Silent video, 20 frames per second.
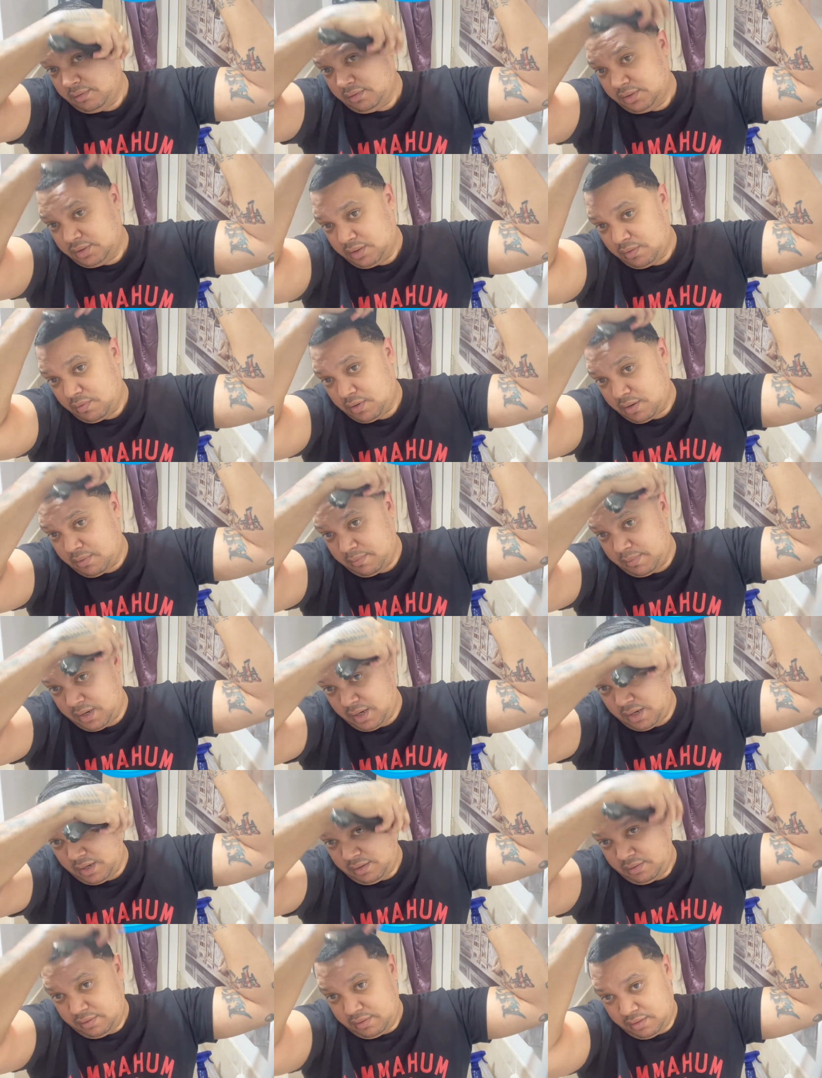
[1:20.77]
See what I
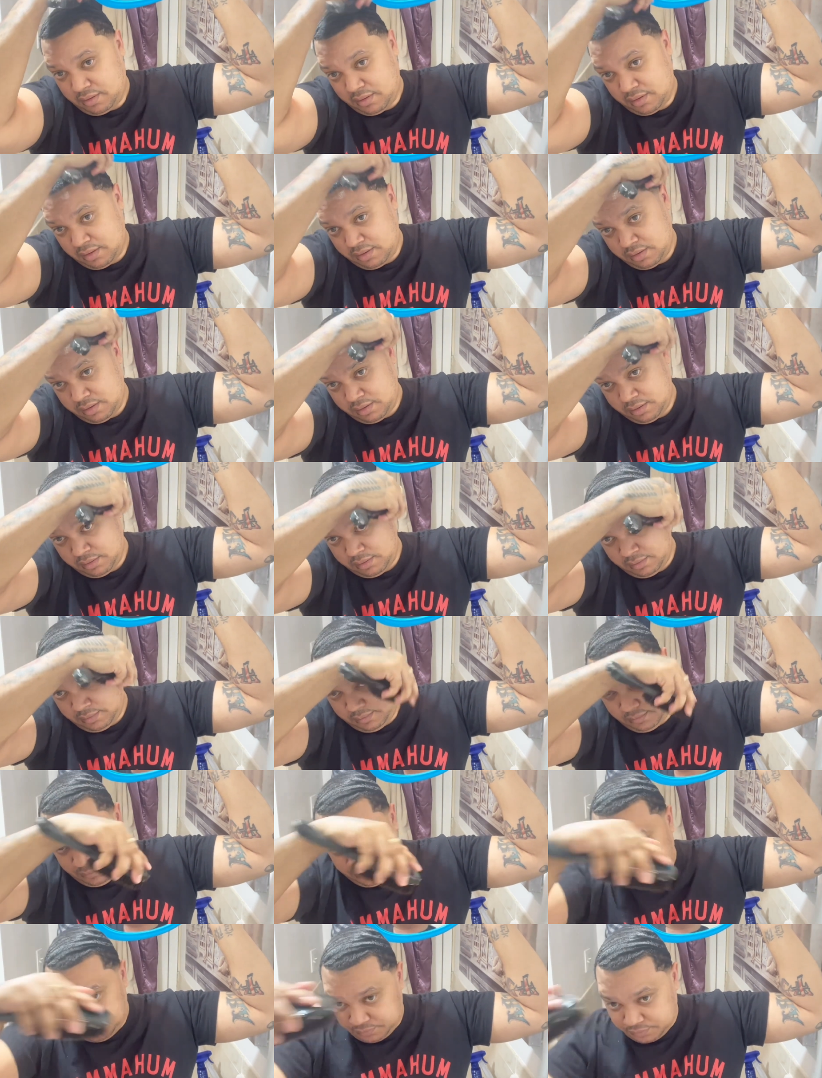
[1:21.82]
mean?
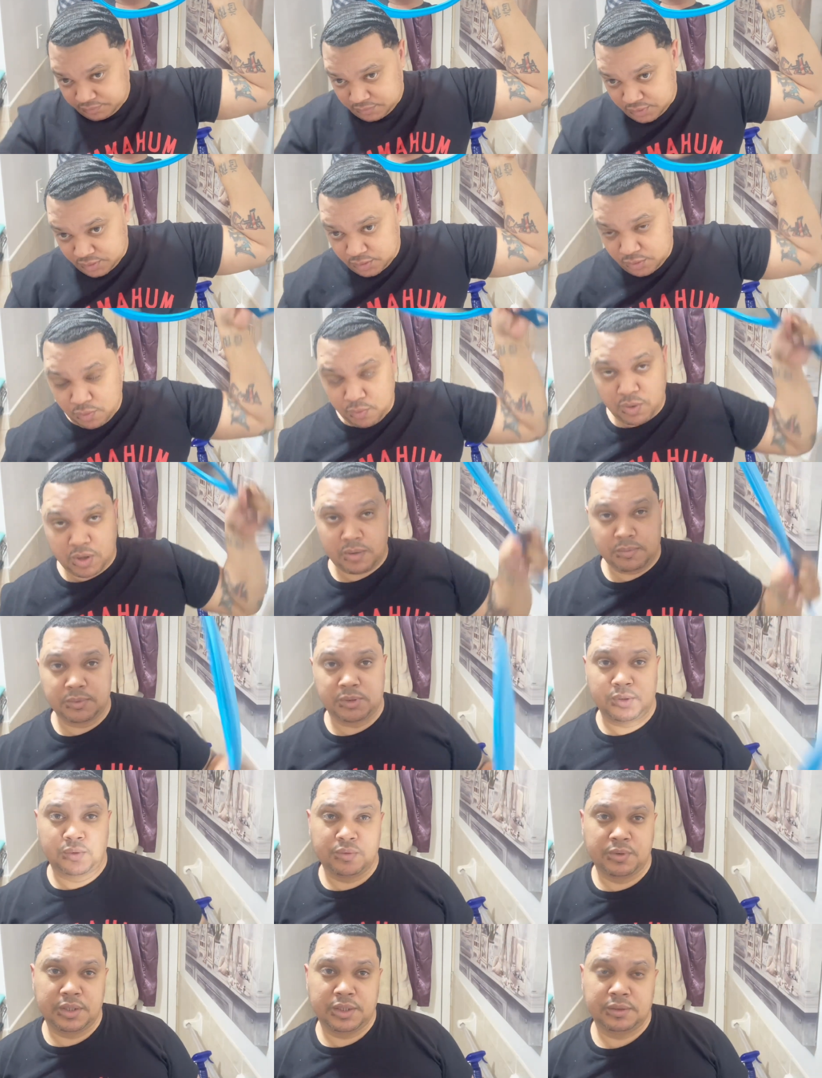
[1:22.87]
Do what I'm
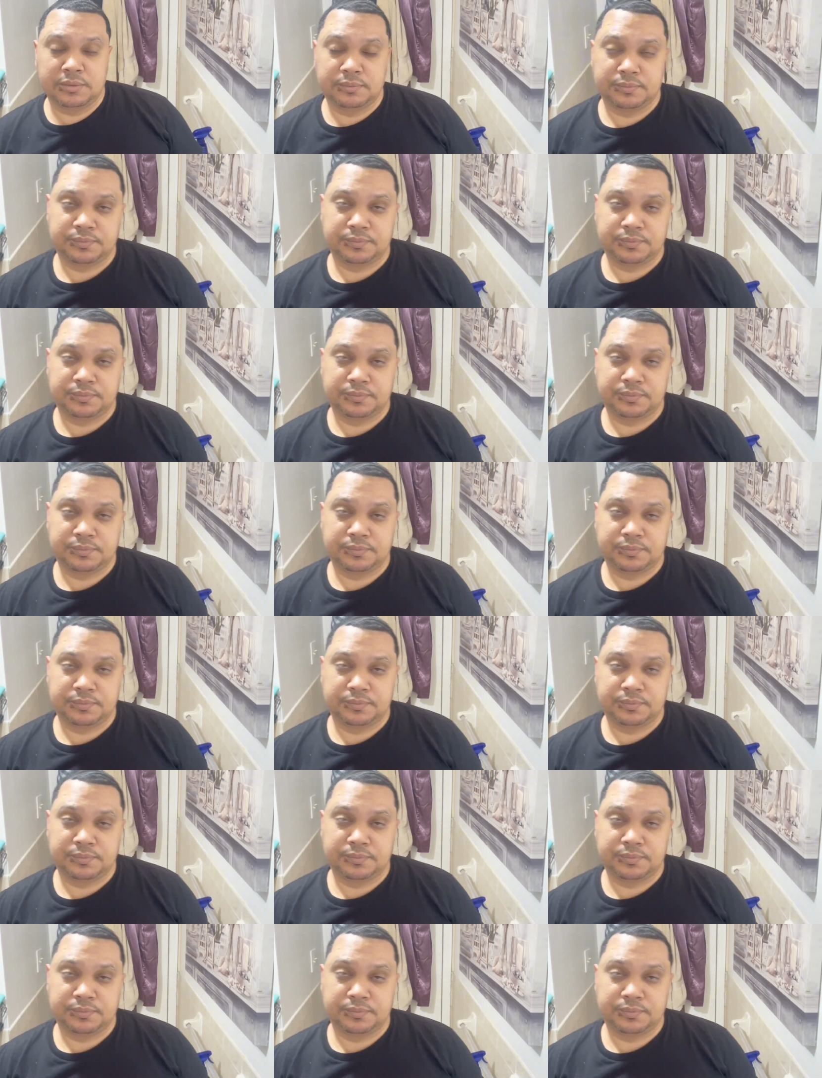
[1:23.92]
doing.